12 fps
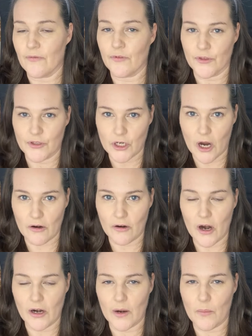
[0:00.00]
for the chakra
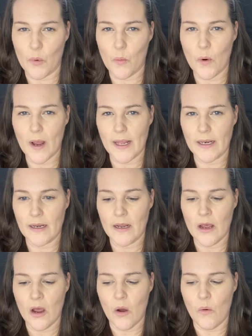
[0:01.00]
card number 1
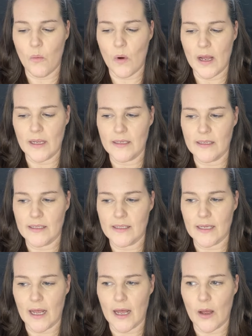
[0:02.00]
was
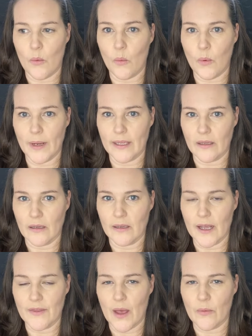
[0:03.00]
will,
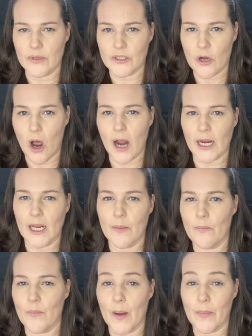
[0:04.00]
and that was
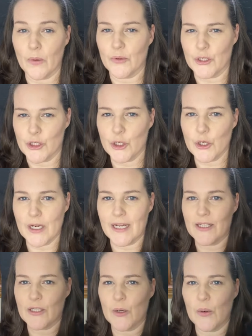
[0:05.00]
talking about journey.
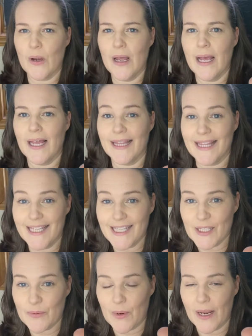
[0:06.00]
So
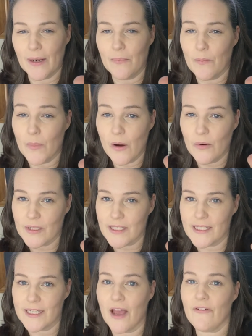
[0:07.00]
this one,
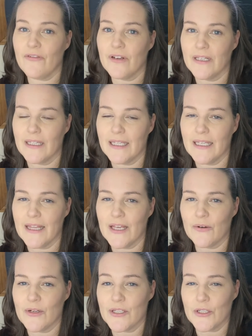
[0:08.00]
most definitely
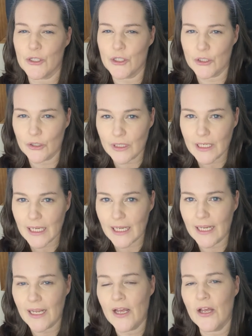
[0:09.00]
there is a
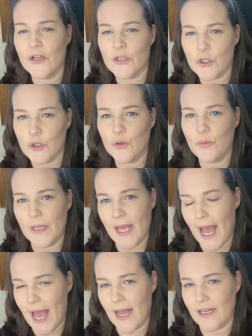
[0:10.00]
journey to be
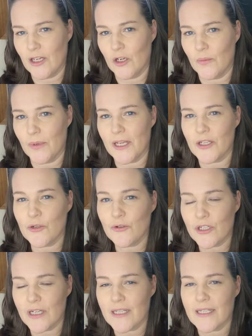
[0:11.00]
had here, because you're
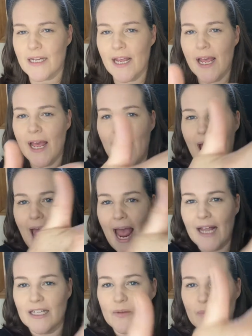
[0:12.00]
just
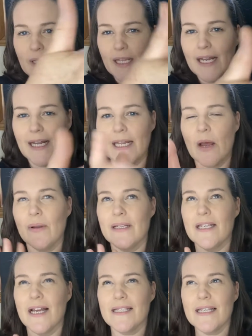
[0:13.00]
at the beginning. Now it
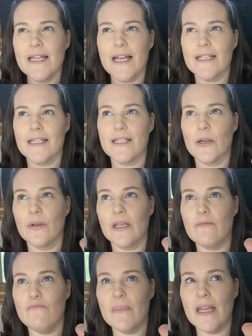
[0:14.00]
doesn't
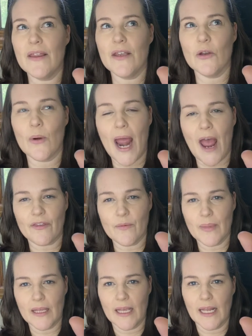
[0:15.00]
necessarily mean that you're at the
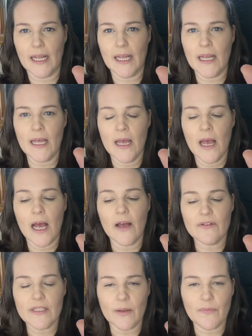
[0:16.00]
beginning
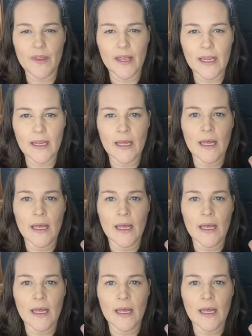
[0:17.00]
of something.